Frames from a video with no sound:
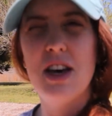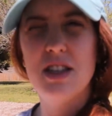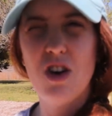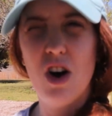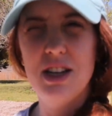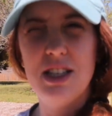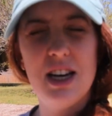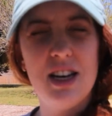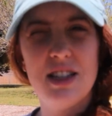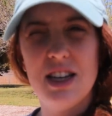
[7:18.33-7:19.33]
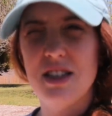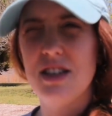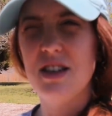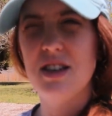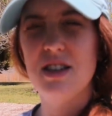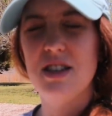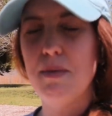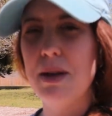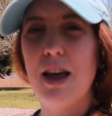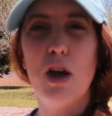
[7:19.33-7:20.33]
this content is
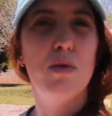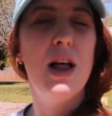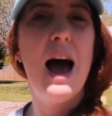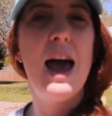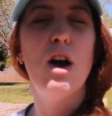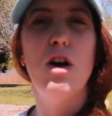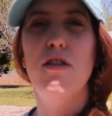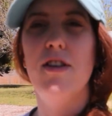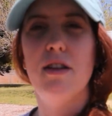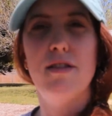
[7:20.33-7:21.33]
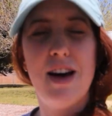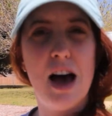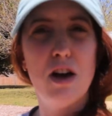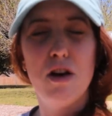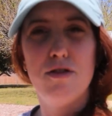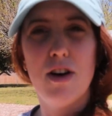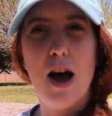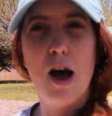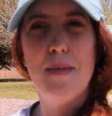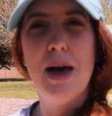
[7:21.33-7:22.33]
something that you like or you found value
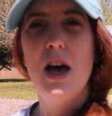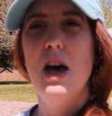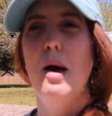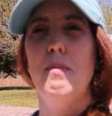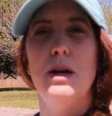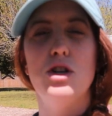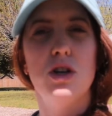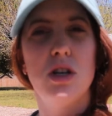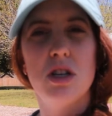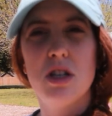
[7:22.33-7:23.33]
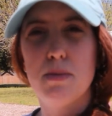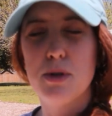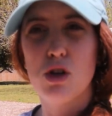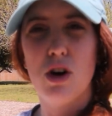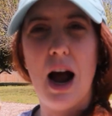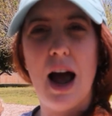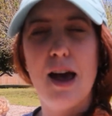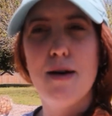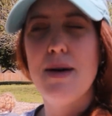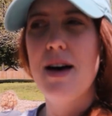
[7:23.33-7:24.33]
from, be sure to
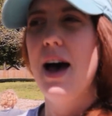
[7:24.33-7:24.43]
subscribe